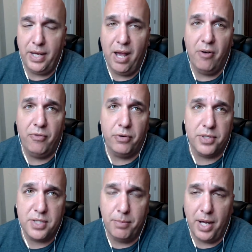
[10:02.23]
helpful to
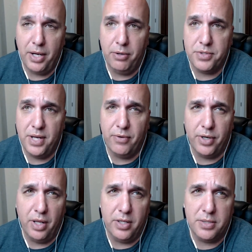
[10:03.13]
somebody who's never
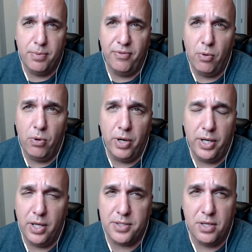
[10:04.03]
done this before and
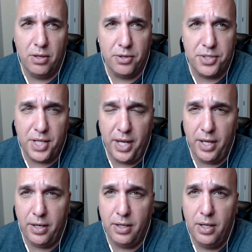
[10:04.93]
doesn't
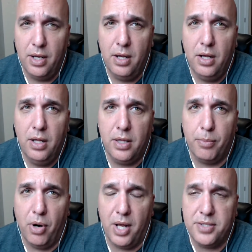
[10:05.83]
understand the
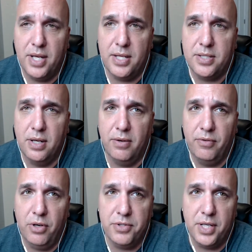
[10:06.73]
process of
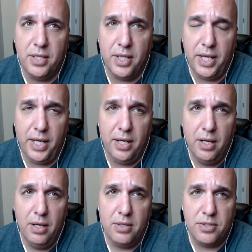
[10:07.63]
using the
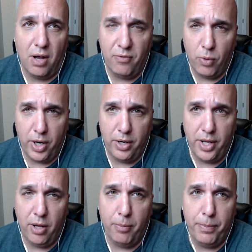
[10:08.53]
software to
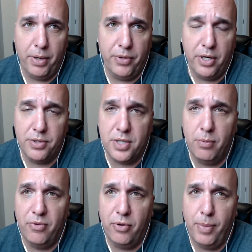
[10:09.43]
help build their
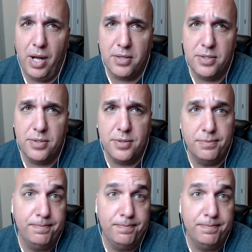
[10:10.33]
subwoofer boxes.